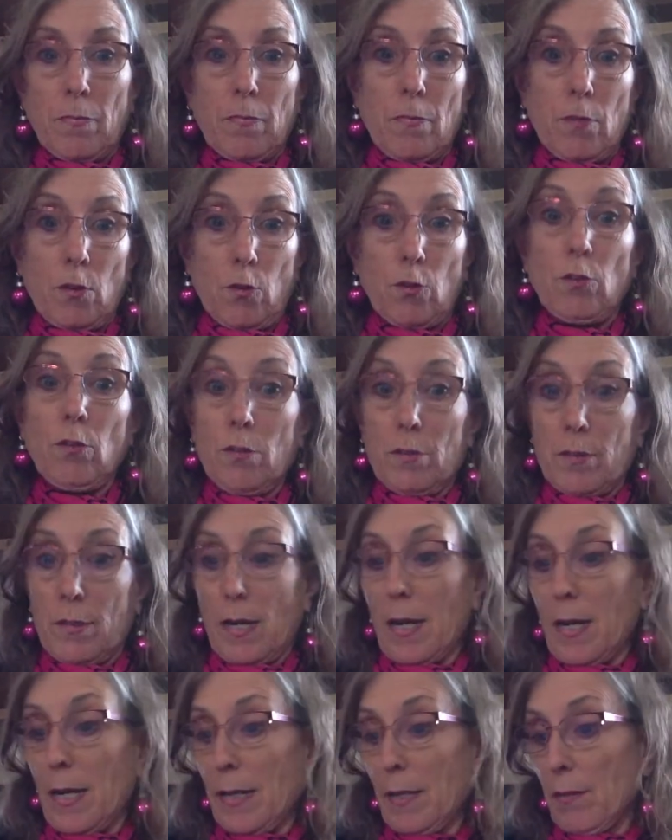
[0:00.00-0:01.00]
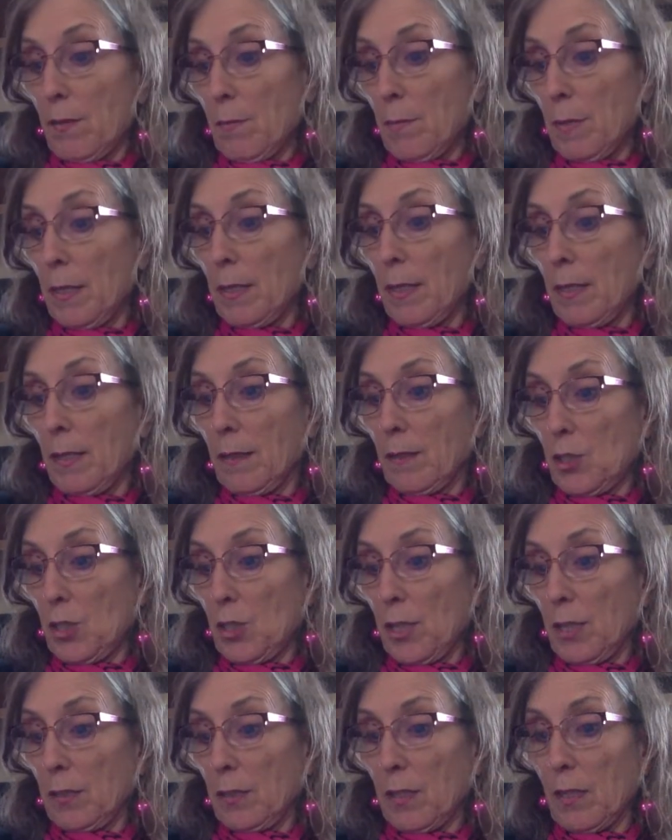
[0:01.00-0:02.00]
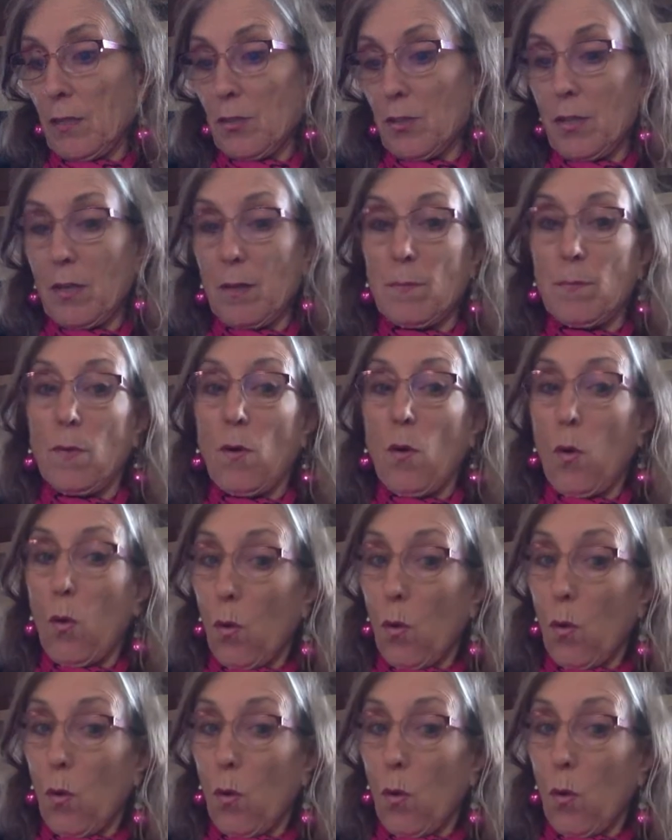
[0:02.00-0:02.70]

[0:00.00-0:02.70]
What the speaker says: The girls eyed the money she held out to them.